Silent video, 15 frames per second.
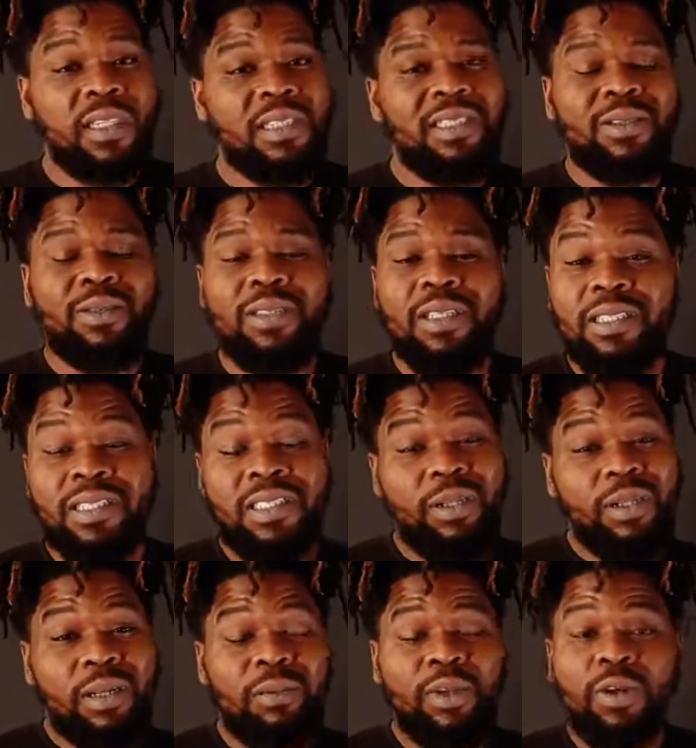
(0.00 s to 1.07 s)
and
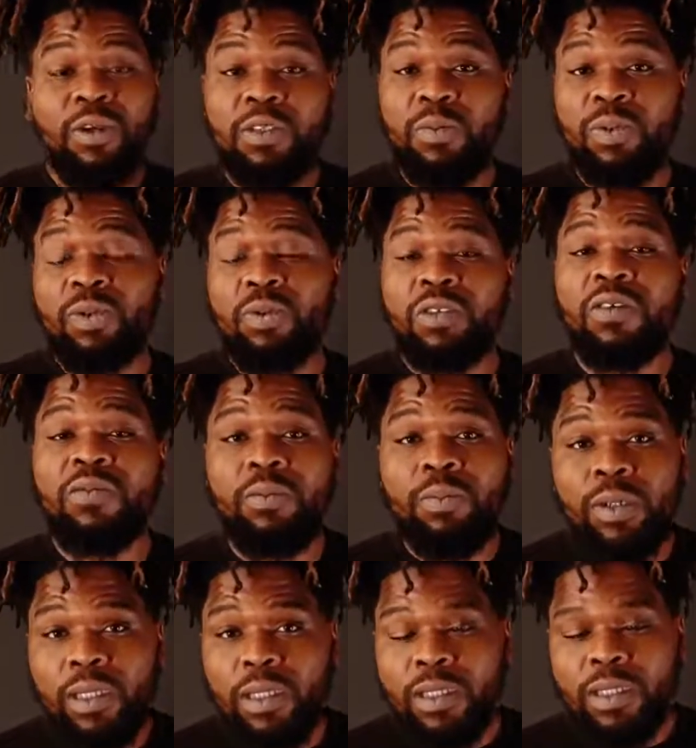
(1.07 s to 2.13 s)
still let them know it's balloons over
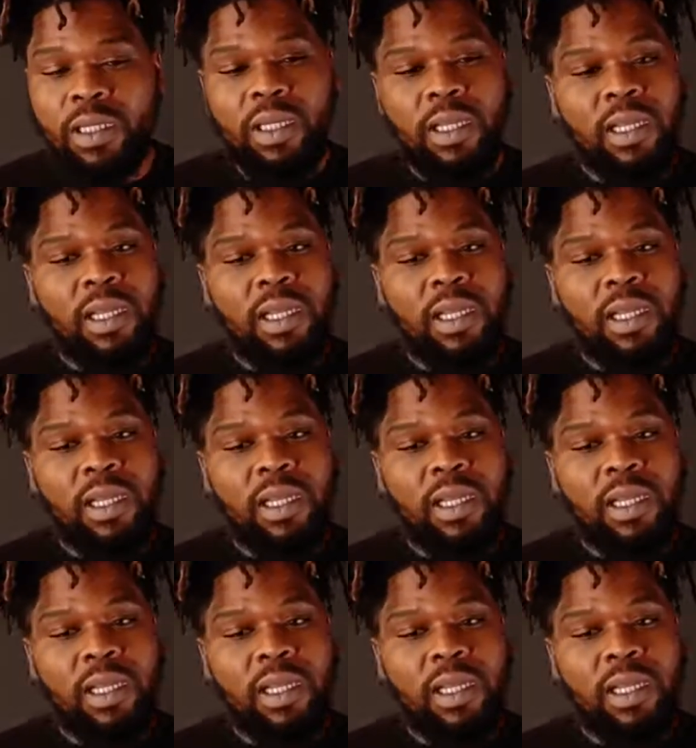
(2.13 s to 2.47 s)
bullets?